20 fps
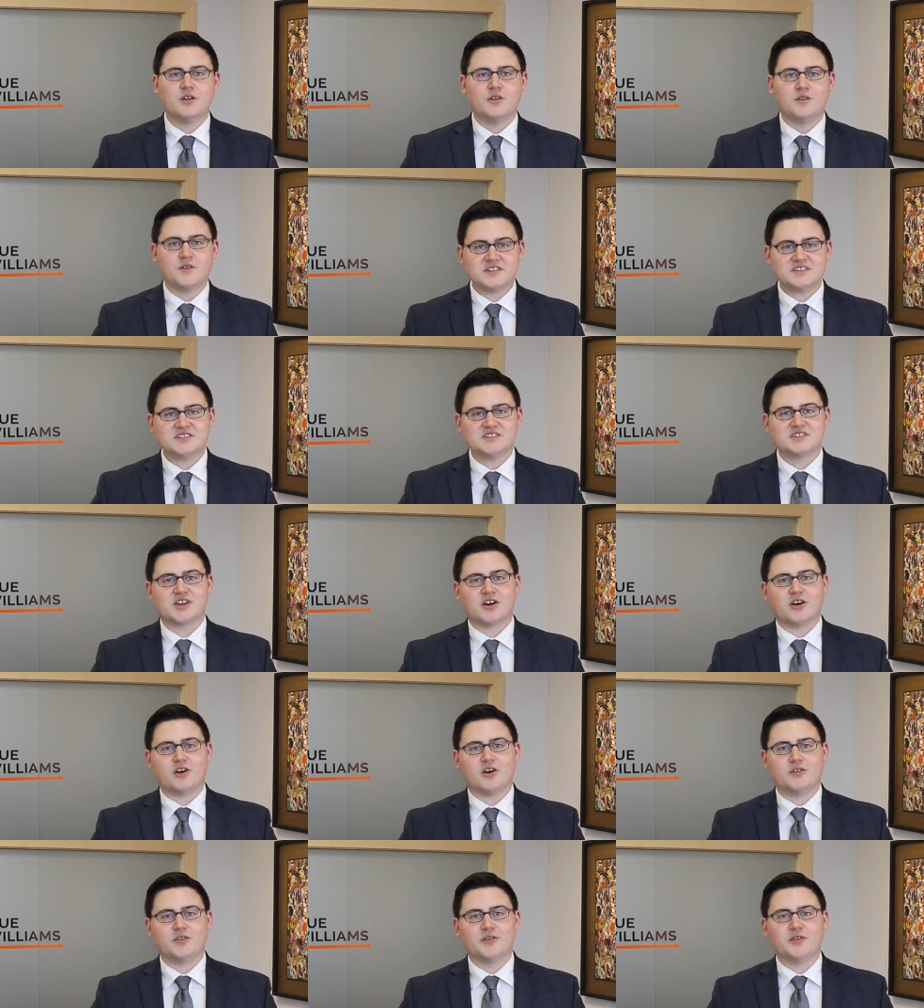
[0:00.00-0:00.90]
This is
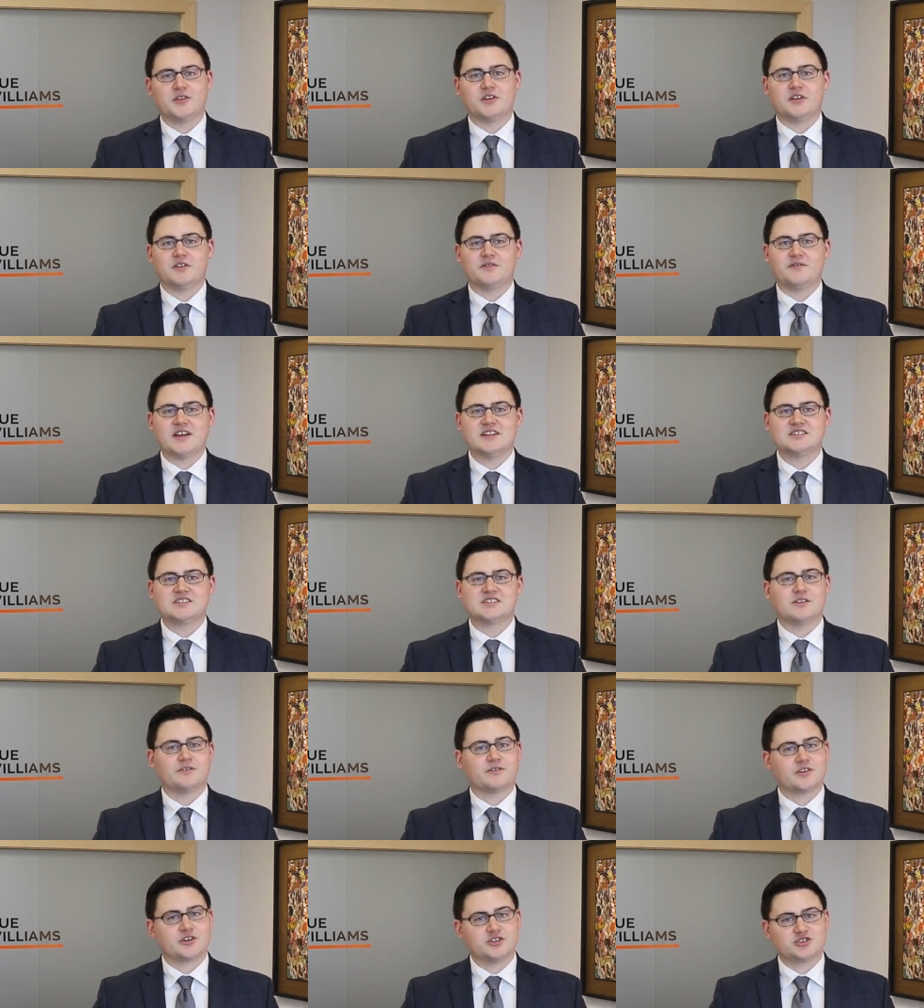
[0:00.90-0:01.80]
called the defense
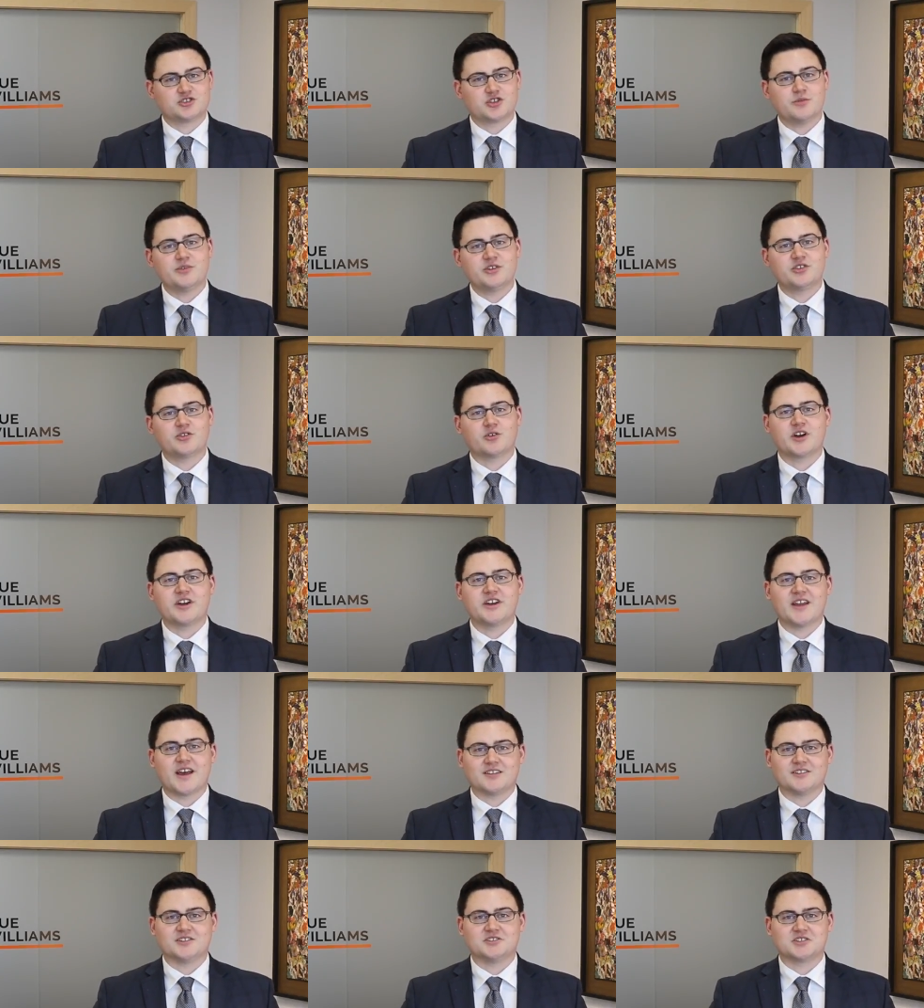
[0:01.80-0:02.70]
of contributory
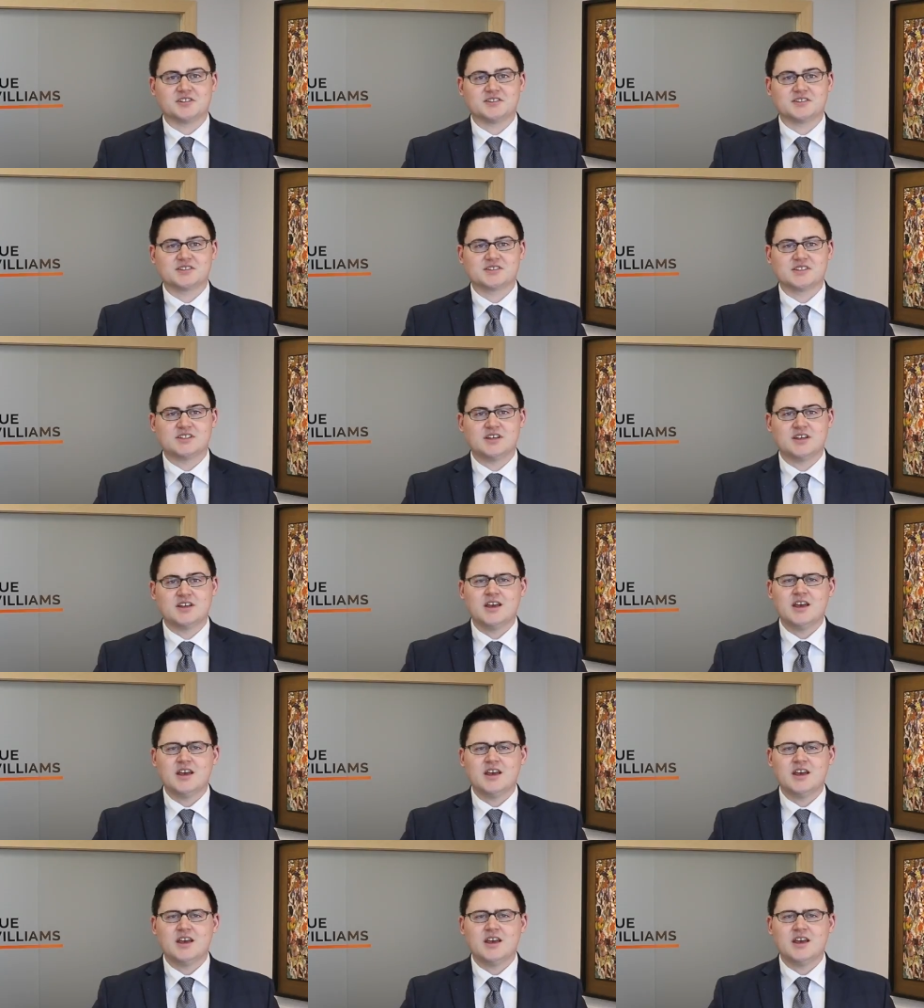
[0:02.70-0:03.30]
negligence.